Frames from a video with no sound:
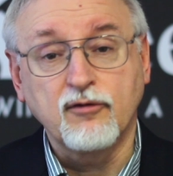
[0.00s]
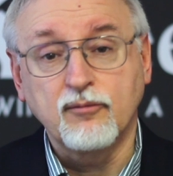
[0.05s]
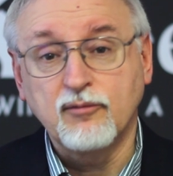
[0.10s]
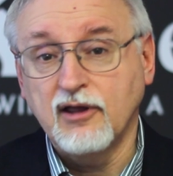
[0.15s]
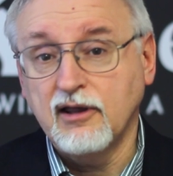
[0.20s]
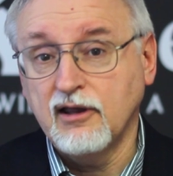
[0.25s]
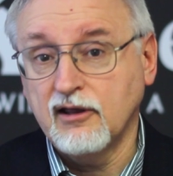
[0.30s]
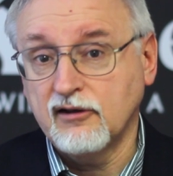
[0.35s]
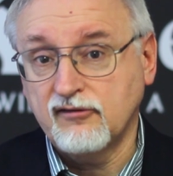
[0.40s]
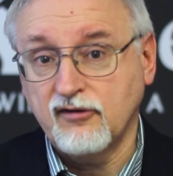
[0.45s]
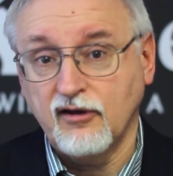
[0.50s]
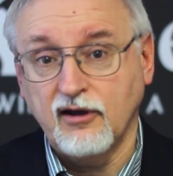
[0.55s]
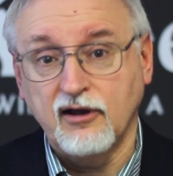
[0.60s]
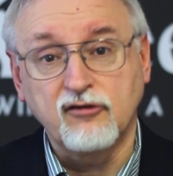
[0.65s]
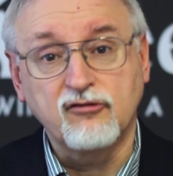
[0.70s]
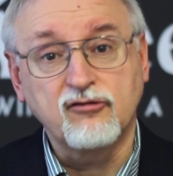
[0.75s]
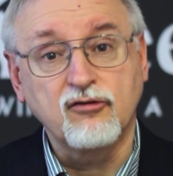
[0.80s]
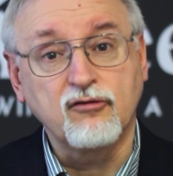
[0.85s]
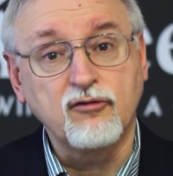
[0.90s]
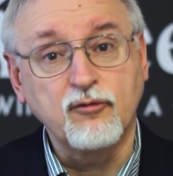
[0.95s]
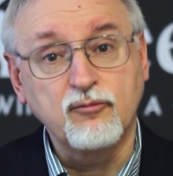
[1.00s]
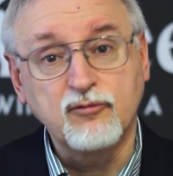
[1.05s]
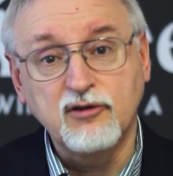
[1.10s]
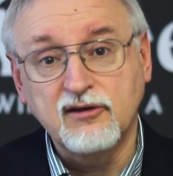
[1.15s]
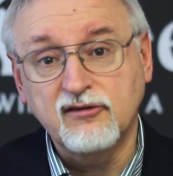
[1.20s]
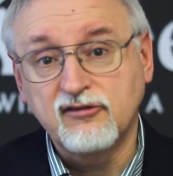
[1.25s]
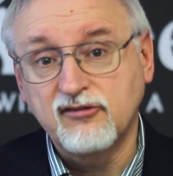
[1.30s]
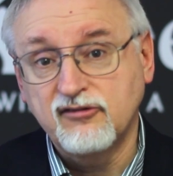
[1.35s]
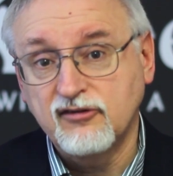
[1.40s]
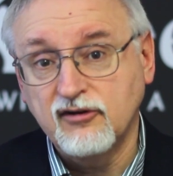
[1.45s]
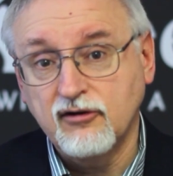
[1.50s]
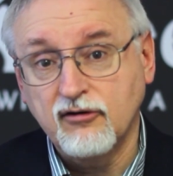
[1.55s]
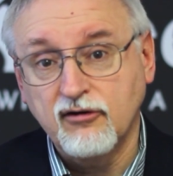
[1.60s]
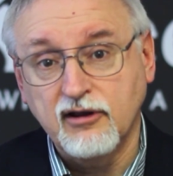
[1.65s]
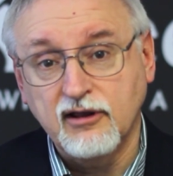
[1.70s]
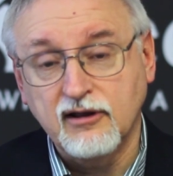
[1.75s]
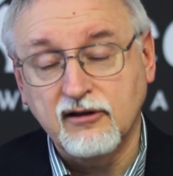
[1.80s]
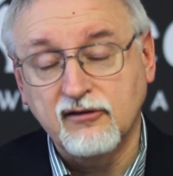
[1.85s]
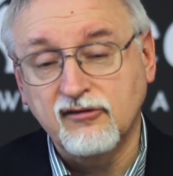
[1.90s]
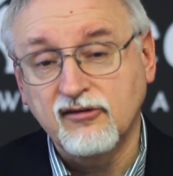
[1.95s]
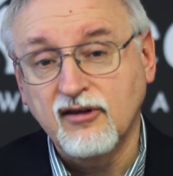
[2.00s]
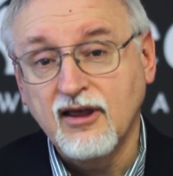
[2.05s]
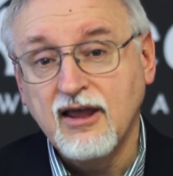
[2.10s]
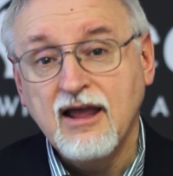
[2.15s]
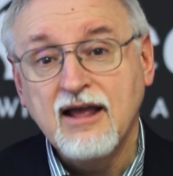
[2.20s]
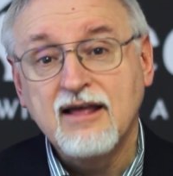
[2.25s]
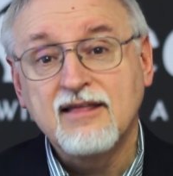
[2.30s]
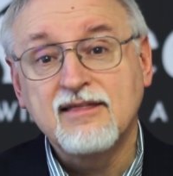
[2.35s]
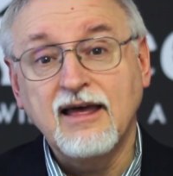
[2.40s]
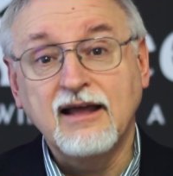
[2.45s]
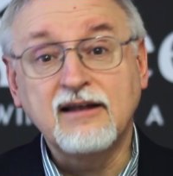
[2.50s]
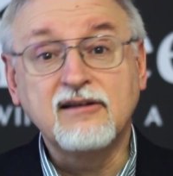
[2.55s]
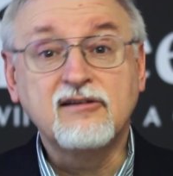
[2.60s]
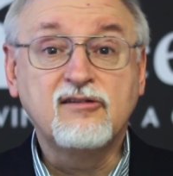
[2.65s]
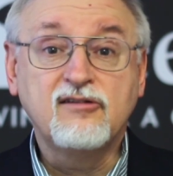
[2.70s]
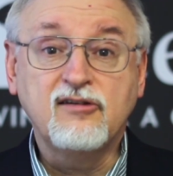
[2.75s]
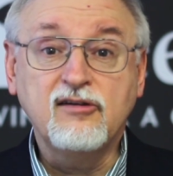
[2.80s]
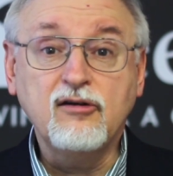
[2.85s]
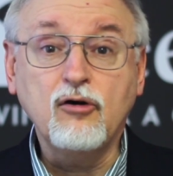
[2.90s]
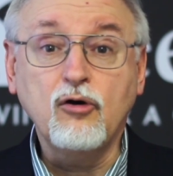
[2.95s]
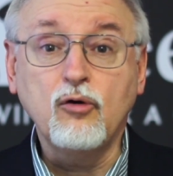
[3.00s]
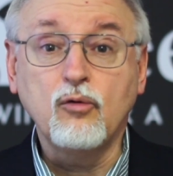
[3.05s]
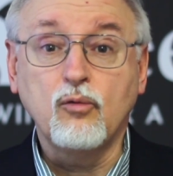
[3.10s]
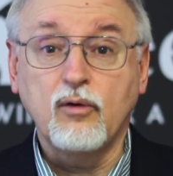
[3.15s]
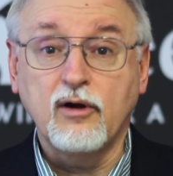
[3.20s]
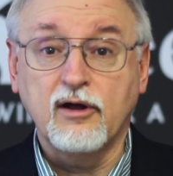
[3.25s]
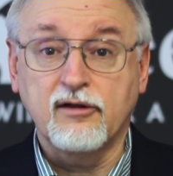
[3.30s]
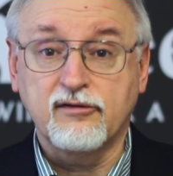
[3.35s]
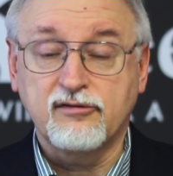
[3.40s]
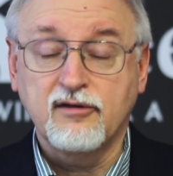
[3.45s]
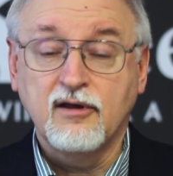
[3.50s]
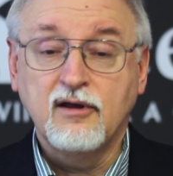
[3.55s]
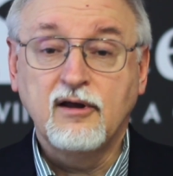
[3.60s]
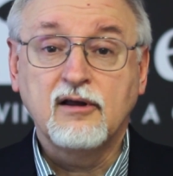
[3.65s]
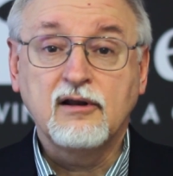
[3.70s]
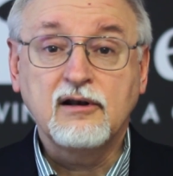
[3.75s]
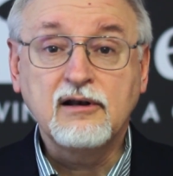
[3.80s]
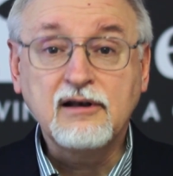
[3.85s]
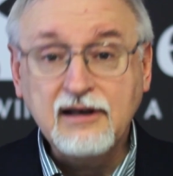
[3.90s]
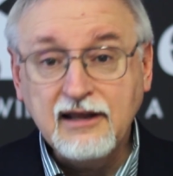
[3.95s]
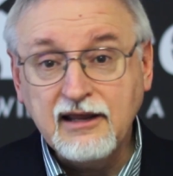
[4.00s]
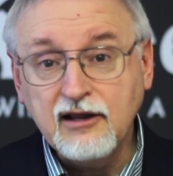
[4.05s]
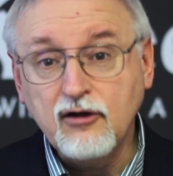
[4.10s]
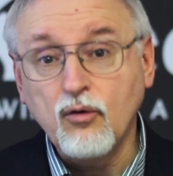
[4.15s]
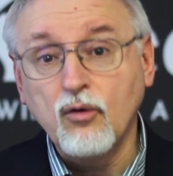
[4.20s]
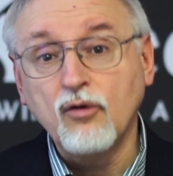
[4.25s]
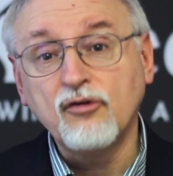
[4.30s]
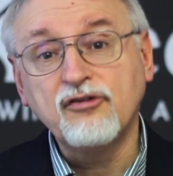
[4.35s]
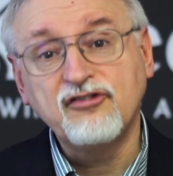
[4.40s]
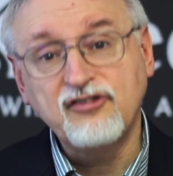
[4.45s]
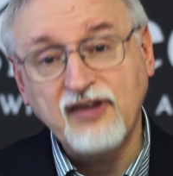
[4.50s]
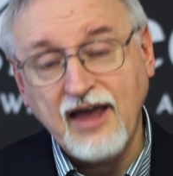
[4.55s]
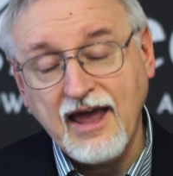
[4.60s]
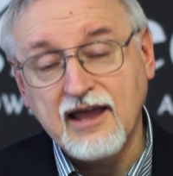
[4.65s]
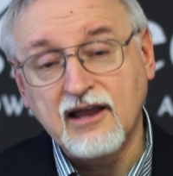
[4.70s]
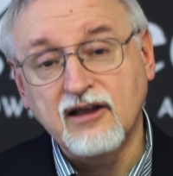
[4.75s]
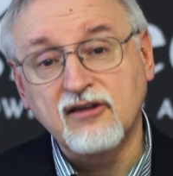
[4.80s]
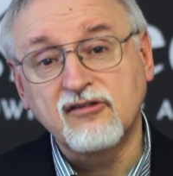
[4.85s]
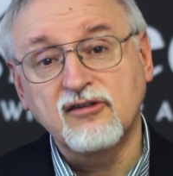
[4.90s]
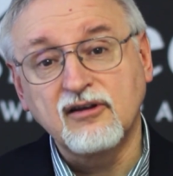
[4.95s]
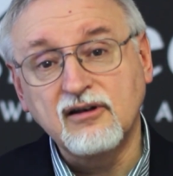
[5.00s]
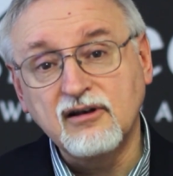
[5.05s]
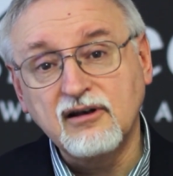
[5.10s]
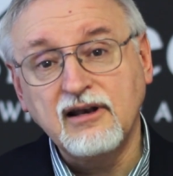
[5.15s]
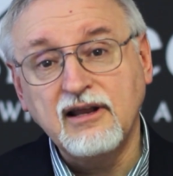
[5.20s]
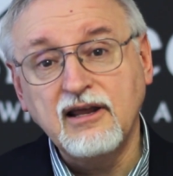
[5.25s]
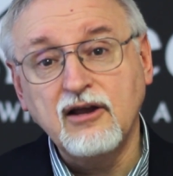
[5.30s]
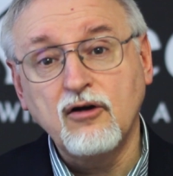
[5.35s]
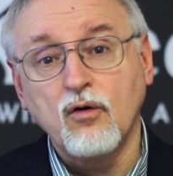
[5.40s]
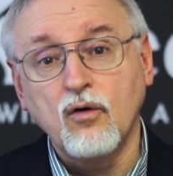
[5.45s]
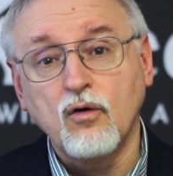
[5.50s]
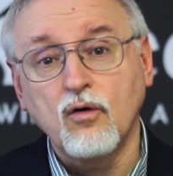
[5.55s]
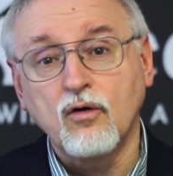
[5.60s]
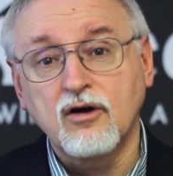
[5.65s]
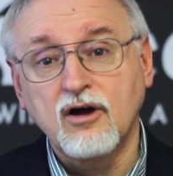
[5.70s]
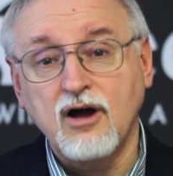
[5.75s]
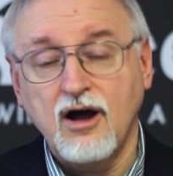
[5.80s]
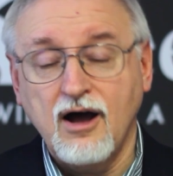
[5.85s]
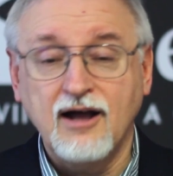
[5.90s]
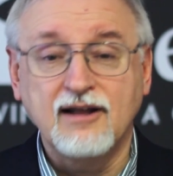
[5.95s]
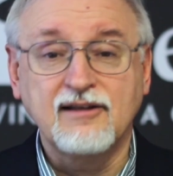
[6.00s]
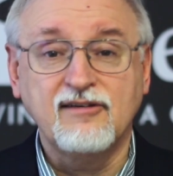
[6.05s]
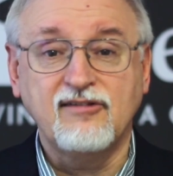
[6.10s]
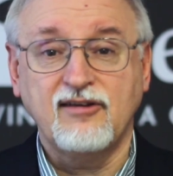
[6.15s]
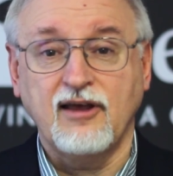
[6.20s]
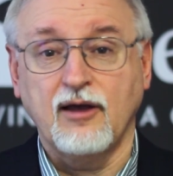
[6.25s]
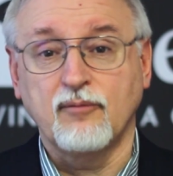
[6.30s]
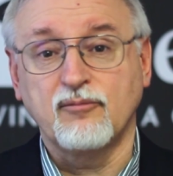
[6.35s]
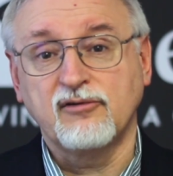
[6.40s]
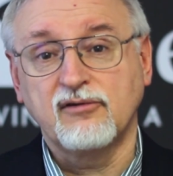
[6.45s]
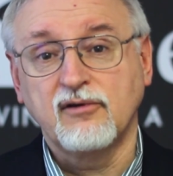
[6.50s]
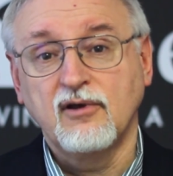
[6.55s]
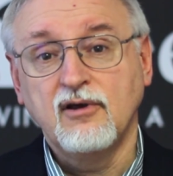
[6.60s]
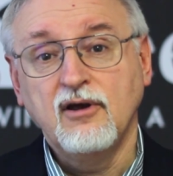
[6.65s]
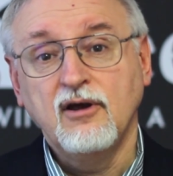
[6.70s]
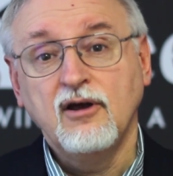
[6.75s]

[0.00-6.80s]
from the Hittites or from the Assyrians that deal with legal sayings and legal concepts